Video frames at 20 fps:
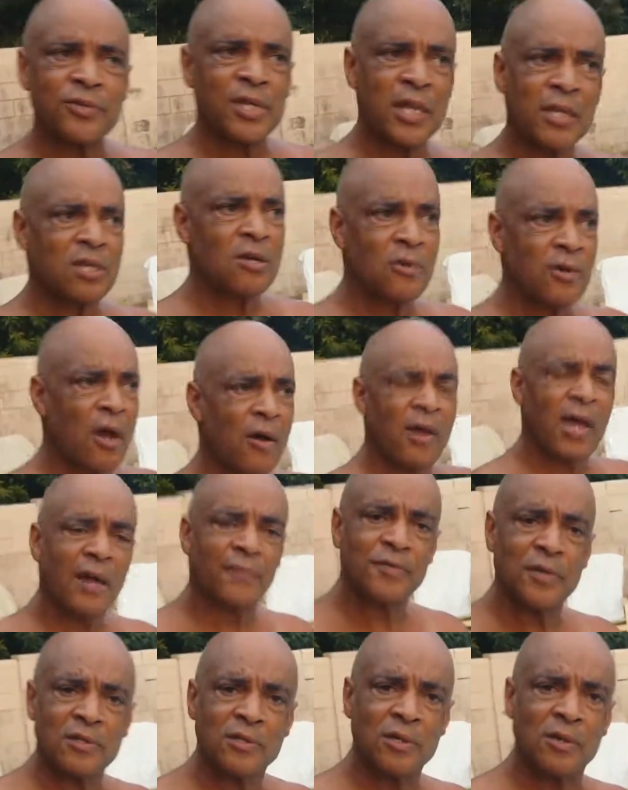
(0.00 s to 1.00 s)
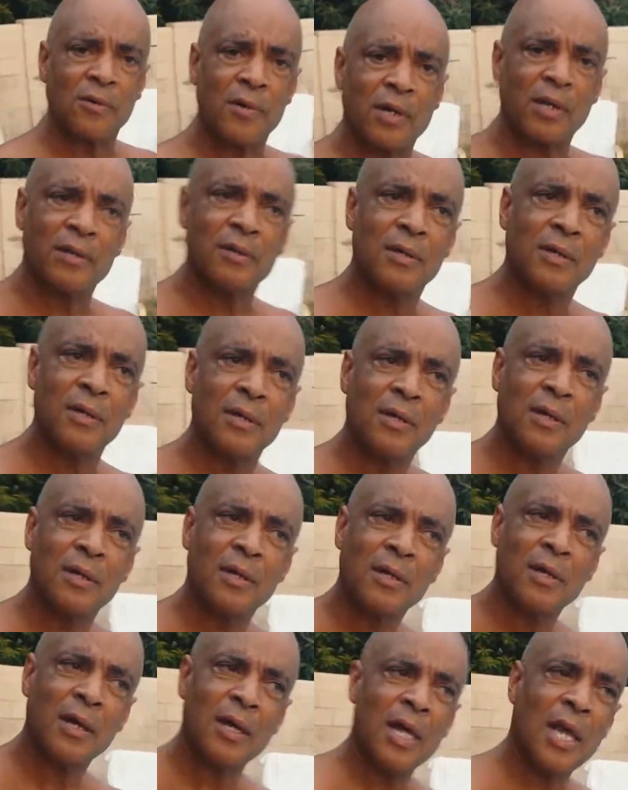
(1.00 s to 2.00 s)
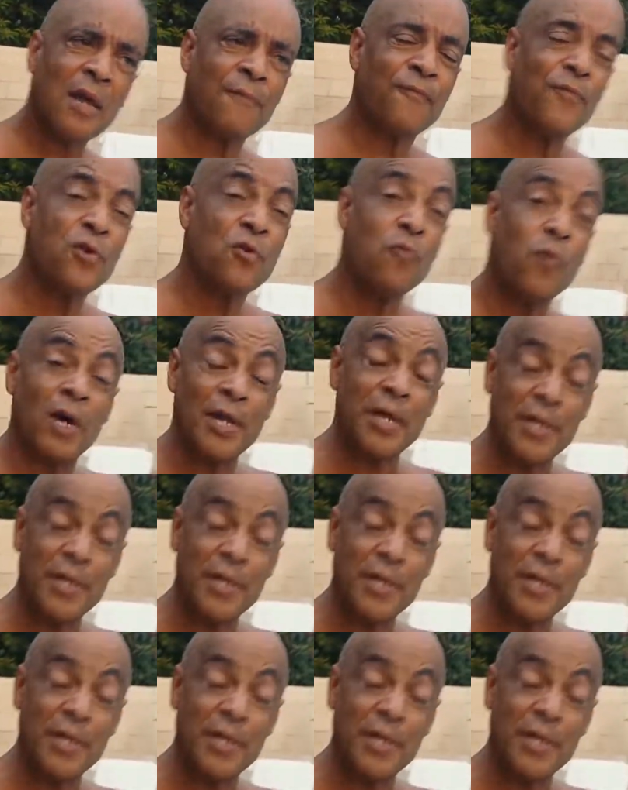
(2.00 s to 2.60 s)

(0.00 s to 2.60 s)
think you don't have to do it? If you would.